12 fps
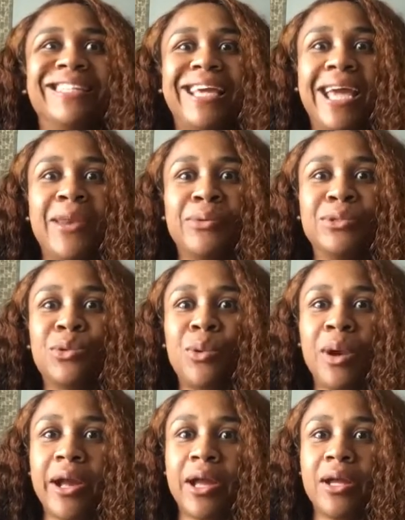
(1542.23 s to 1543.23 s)
daddy was
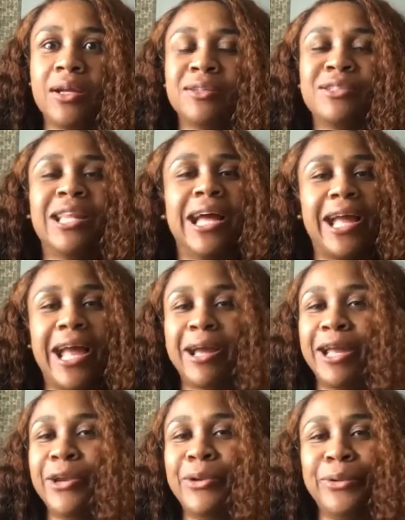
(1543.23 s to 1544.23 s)
crying. Like,
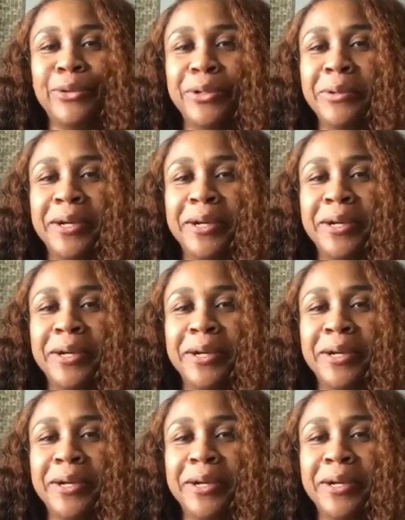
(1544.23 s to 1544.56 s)
I ain't no good,